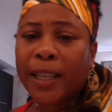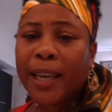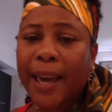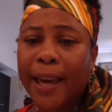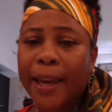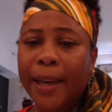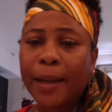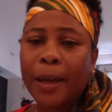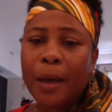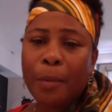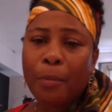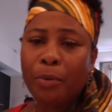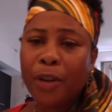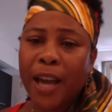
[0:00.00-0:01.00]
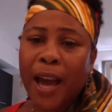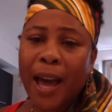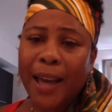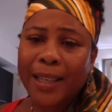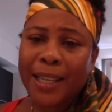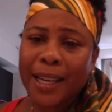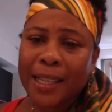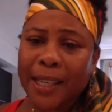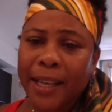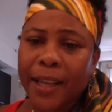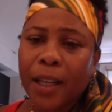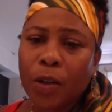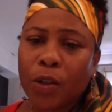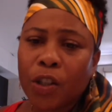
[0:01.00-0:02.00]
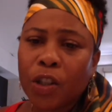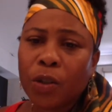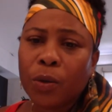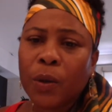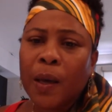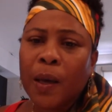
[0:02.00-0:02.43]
Kay? Brianna, did I say hello to you?